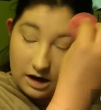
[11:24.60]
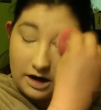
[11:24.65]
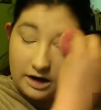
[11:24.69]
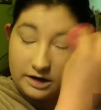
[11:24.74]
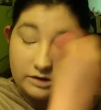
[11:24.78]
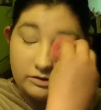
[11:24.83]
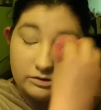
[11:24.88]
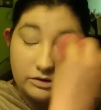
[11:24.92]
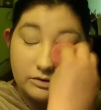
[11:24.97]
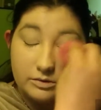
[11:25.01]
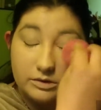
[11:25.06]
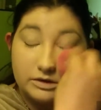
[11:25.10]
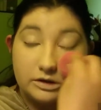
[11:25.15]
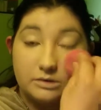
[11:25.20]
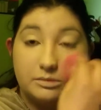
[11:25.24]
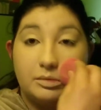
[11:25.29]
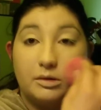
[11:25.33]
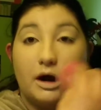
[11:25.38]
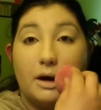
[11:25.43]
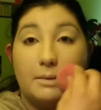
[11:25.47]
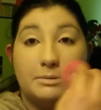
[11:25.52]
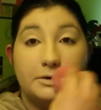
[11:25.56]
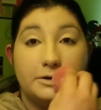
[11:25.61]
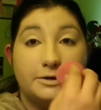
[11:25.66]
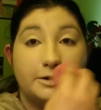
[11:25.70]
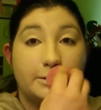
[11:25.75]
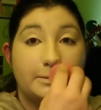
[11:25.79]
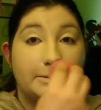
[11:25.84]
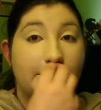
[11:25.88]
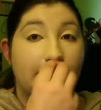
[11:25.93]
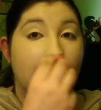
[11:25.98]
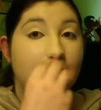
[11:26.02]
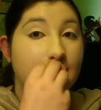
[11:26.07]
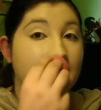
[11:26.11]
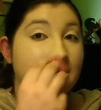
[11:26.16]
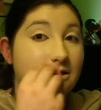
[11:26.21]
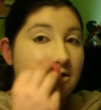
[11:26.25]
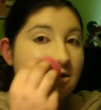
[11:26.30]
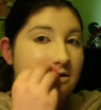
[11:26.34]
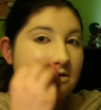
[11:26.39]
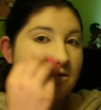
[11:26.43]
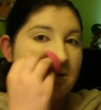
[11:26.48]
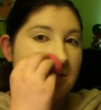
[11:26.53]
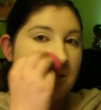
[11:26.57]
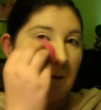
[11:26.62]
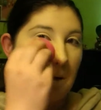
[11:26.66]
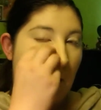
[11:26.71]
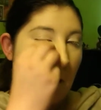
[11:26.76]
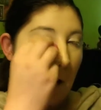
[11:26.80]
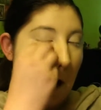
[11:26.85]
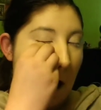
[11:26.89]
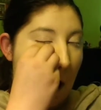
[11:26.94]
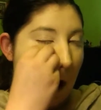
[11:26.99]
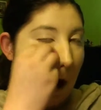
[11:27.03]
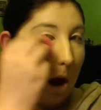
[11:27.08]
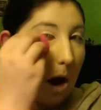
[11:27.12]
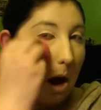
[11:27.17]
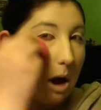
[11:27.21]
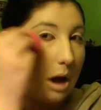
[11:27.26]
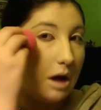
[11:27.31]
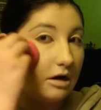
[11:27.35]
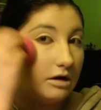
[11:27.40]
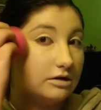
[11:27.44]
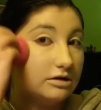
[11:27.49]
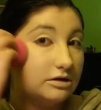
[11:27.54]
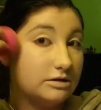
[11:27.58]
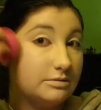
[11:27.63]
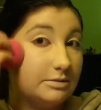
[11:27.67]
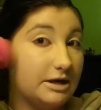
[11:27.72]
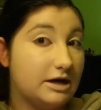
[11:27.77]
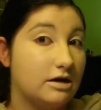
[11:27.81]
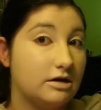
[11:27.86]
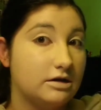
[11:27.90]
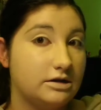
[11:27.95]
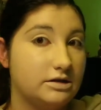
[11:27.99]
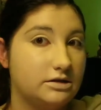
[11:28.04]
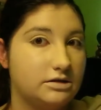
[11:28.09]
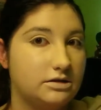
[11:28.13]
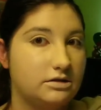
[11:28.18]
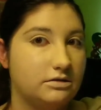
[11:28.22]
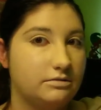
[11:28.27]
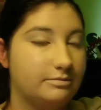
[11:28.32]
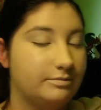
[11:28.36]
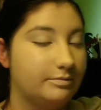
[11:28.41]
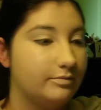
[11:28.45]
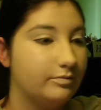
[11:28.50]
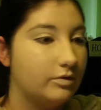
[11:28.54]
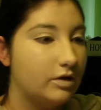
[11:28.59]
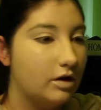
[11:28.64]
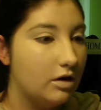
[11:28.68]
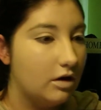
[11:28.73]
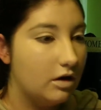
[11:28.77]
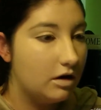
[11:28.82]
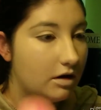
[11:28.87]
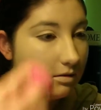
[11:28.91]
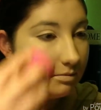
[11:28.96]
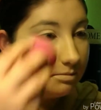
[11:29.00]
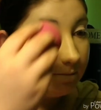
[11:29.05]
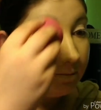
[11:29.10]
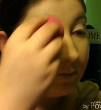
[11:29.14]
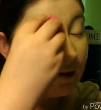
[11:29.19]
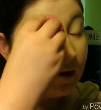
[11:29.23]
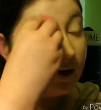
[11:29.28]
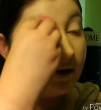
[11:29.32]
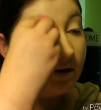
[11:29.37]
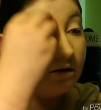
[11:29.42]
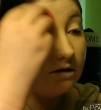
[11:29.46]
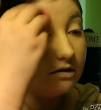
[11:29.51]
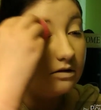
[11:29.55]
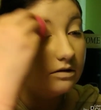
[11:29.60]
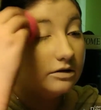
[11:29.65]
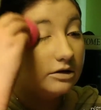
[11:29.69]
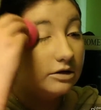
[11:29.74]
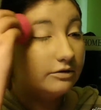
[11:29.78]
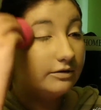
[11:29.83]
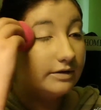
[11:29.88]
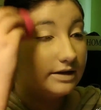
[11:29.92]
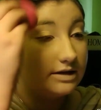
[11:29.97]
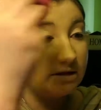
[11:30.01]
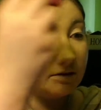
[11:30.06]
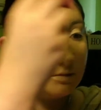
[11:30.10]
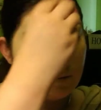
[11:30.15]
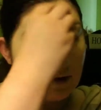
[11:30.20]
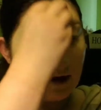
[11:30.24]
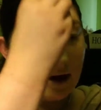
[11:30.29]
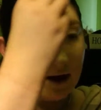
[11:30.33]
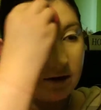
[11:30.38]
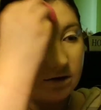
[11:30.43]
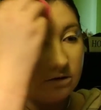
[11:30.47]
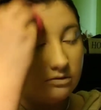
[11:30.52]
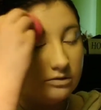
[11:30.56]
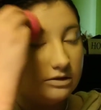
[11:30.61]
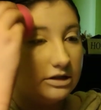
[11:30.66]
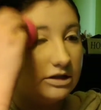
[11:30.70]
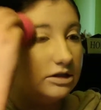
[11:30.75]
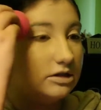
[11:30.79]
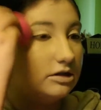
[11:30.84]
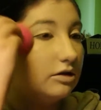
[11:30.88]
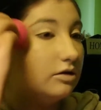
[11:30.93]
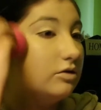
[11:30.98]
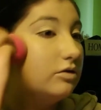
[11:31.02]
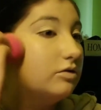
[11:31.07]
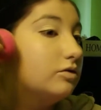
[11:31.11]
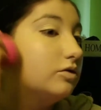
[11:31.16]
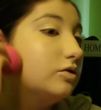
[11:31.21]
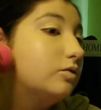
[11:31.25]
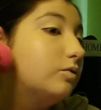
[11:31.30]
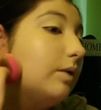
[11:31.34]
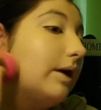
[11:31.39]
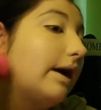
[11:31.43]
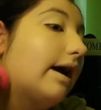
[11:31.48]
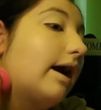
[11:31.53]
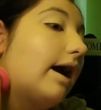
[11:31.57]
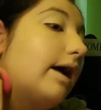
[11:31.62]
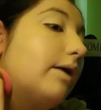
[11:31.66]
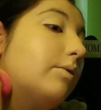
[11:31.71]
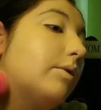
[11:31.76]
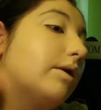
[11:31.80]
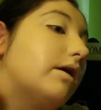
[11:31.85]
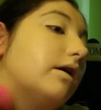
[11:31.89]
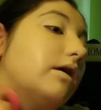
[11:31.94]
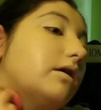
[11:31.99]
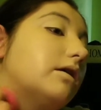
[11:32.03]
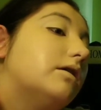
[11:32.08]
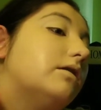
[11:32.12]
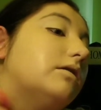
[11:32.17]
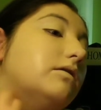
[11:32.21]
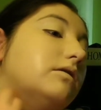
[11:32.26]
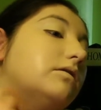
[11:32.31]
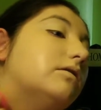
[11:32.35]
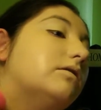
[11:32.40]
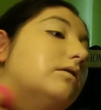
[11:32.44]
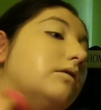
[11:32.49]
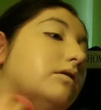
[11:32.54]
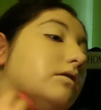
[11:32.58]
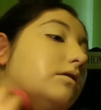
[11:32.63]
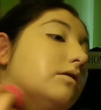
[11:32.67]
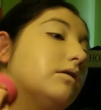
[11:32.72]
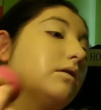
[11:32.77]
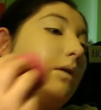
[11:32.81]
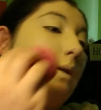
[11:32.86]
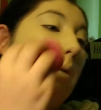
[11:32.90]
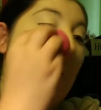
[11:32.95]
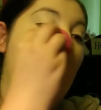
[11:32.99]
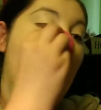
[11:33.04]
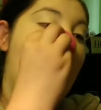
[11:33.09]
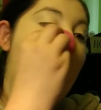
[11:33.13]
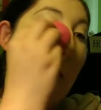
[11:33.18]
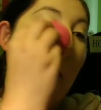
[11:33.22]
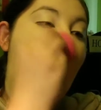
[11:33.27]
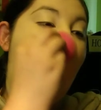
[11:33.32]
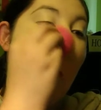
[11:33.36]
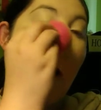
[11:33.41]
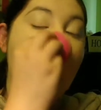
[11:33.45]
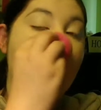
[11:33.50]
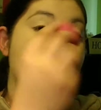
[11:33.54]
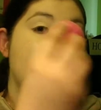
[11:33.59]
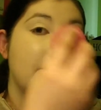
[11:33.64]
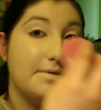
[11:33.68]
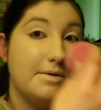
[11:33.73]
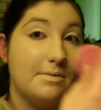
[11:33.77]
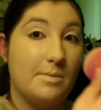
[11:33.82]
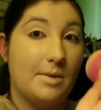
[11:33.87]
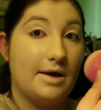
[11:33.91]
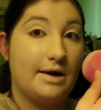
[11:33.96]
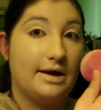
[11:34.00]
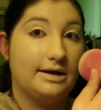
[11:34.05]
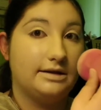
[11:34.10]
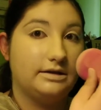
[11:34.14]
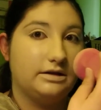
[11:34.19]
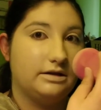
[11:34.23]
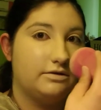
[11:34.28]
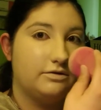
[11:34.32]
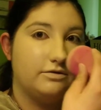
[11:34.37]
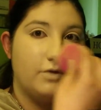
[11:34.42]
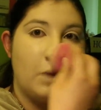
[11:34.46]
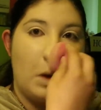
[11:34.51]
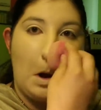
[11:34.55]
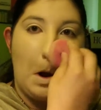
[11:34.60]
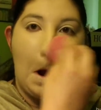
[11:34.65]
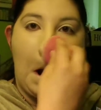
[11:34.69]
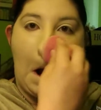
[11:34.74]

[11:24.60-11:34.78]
I don't know what the proper terminology is, to be honest. But the reason why I don't disclose where I work or even where I live